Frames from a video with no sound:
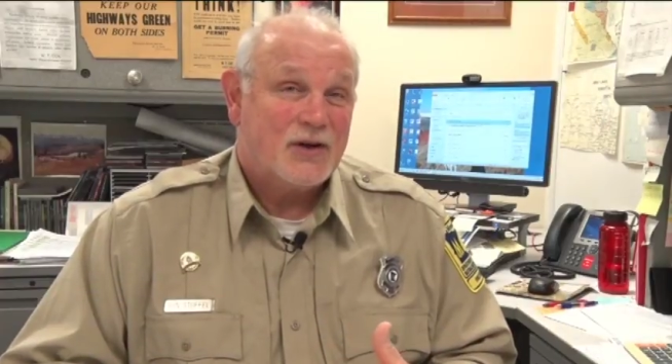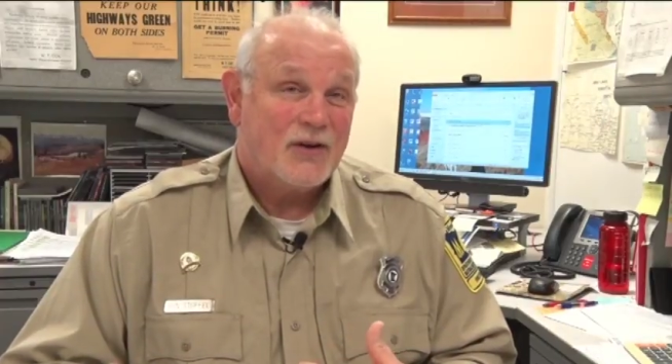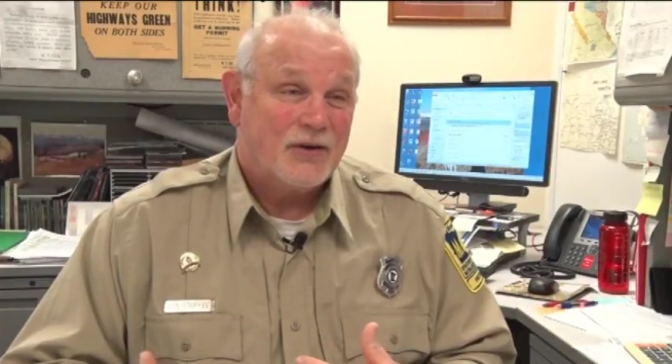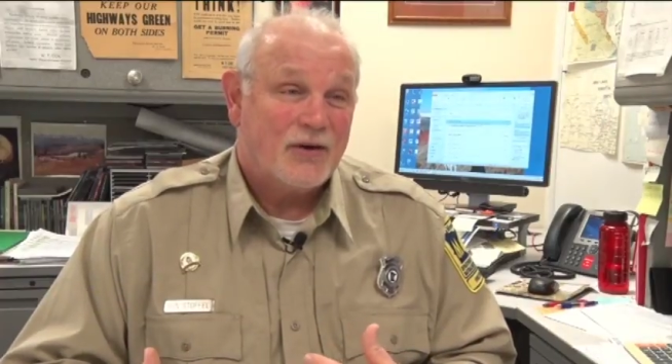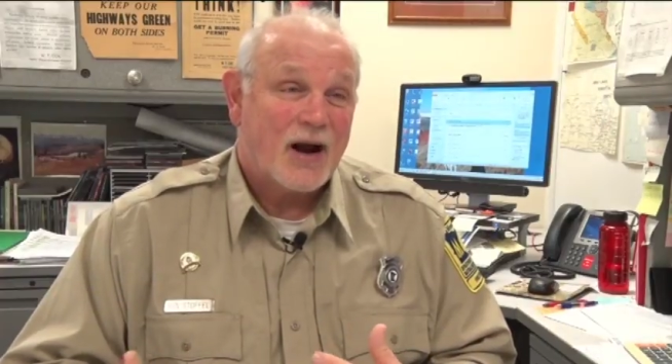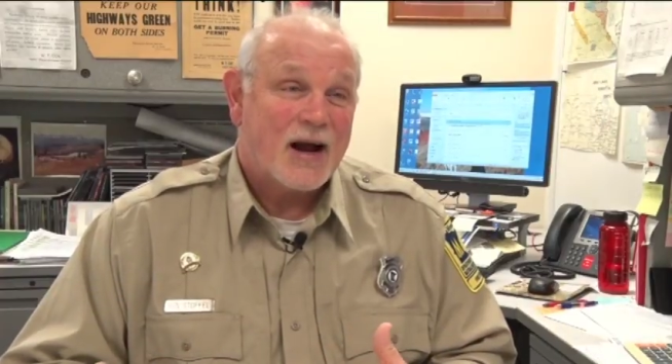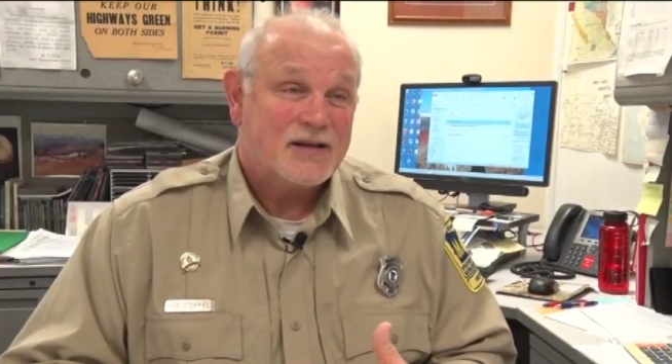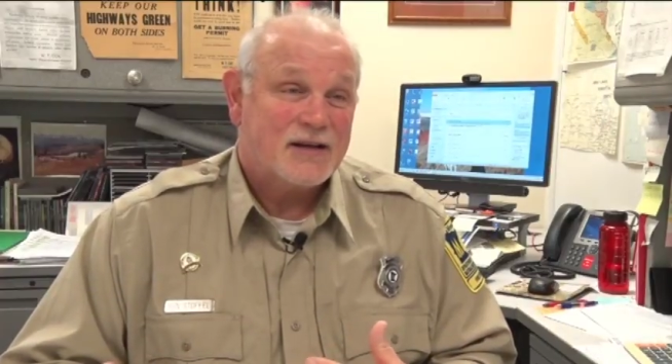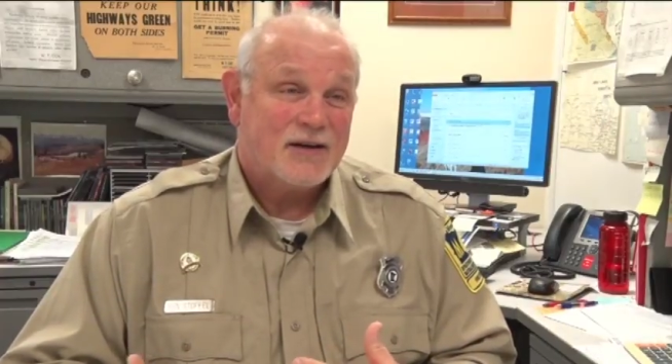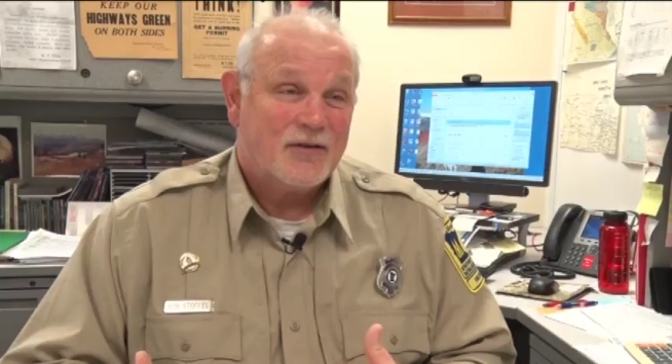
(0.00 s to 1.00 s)
all the
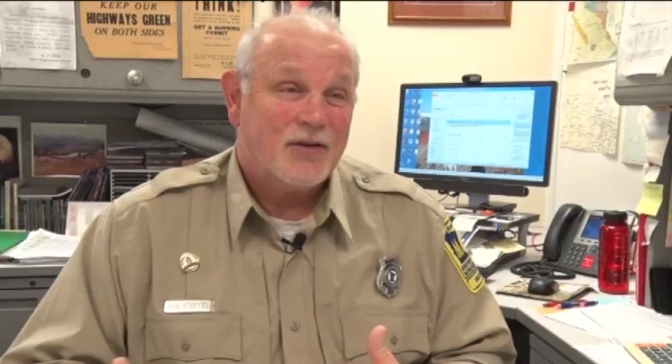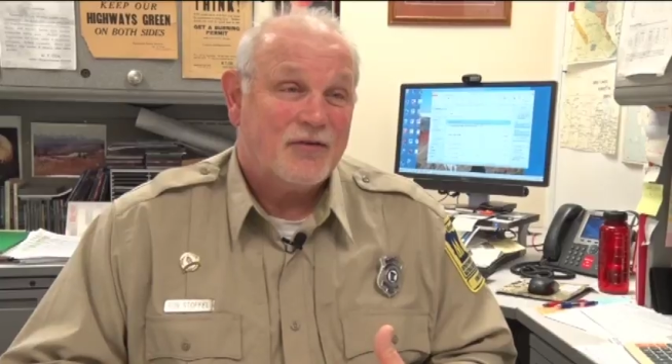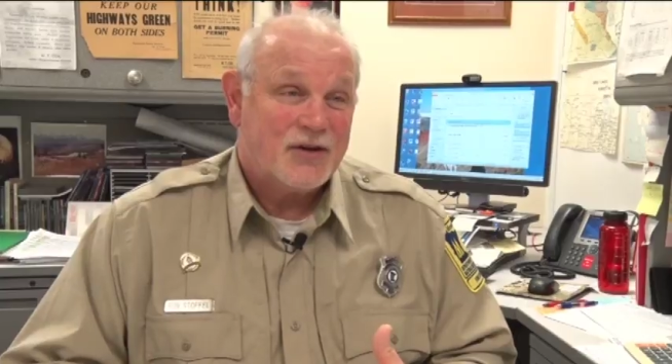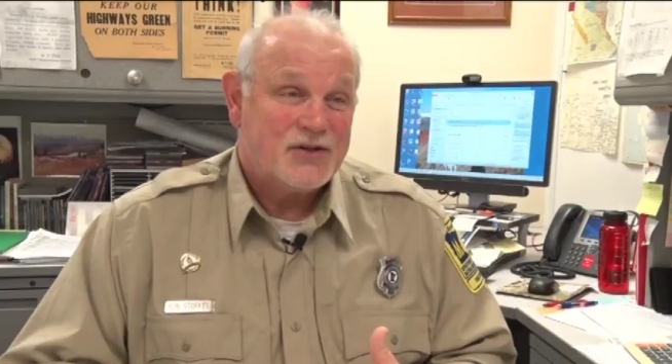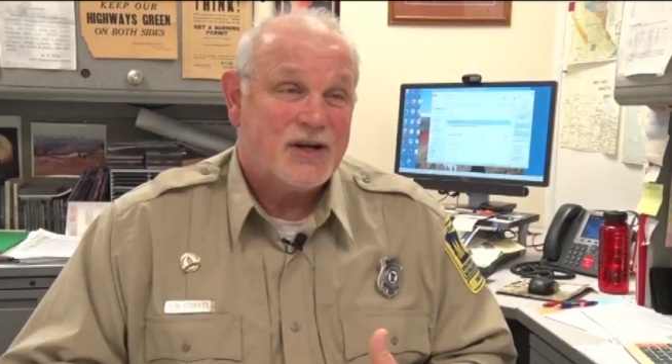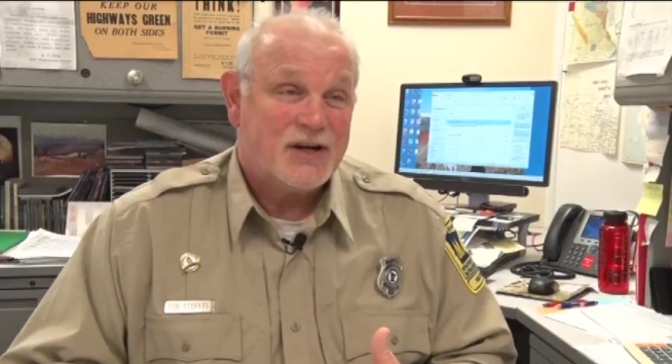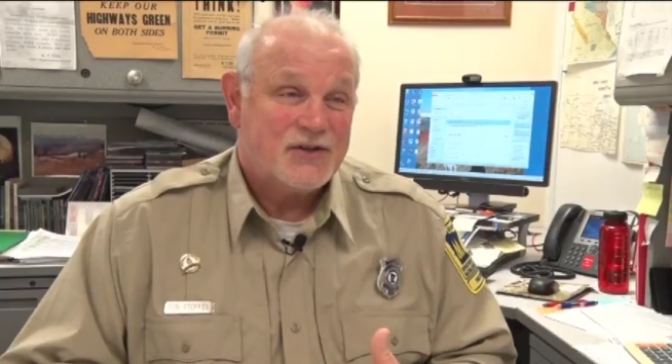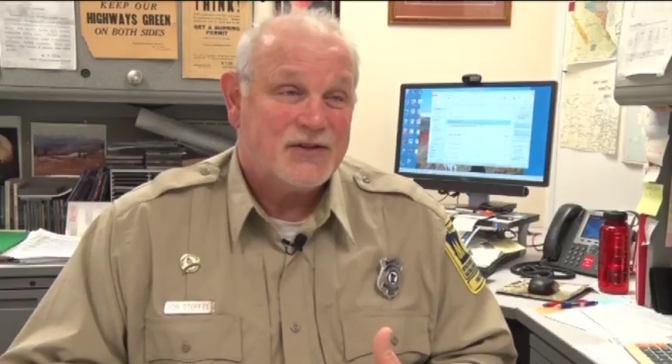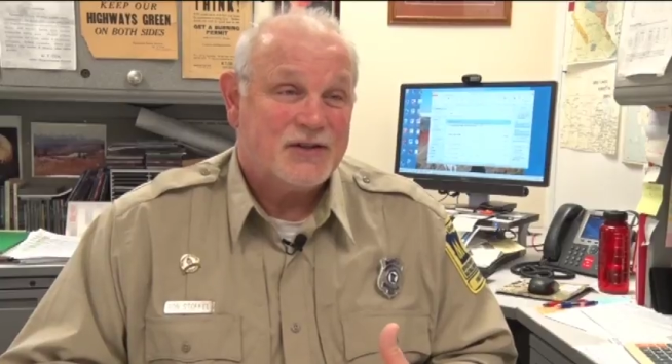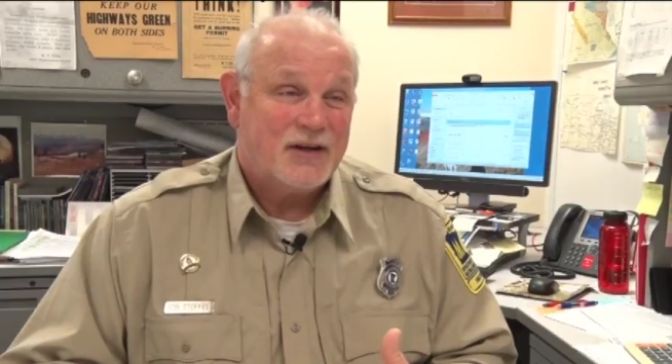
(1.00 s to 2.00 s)
grass and all the
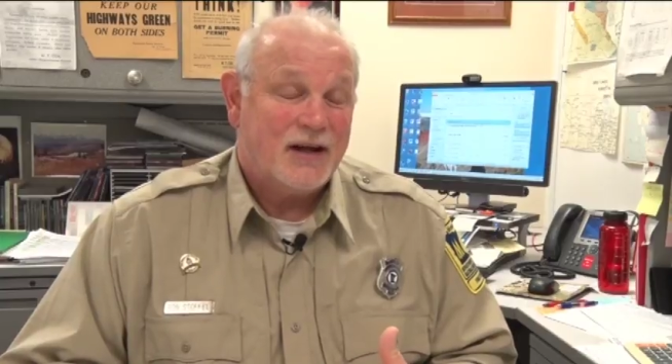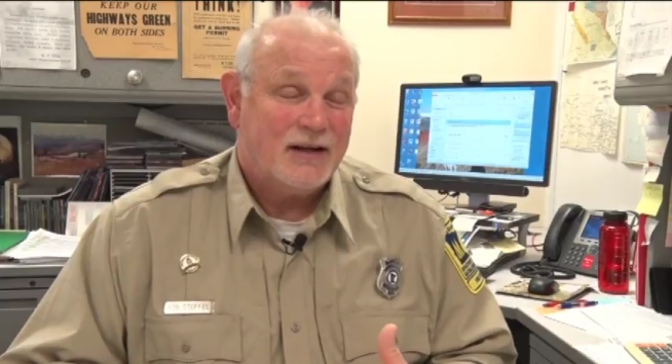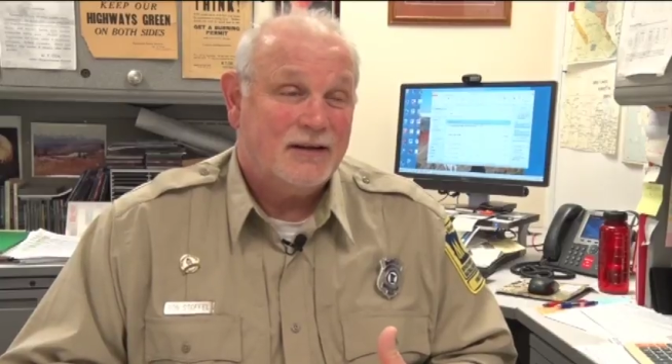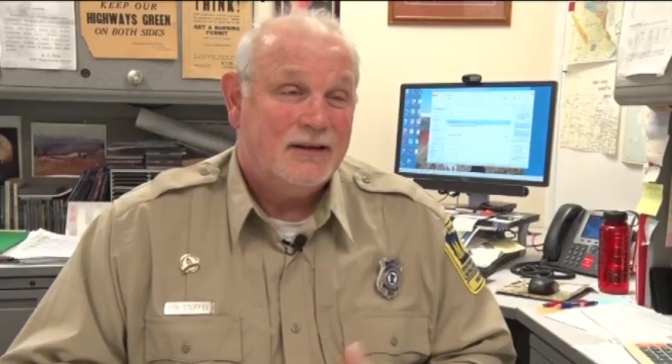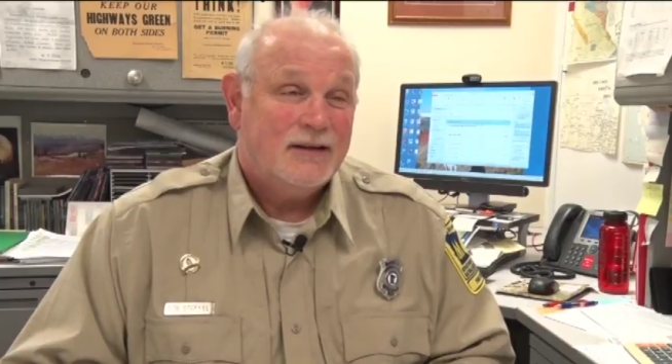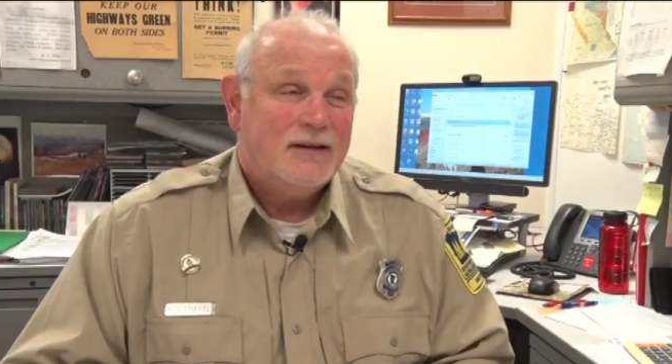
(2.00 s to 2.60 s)
vegetation's dead.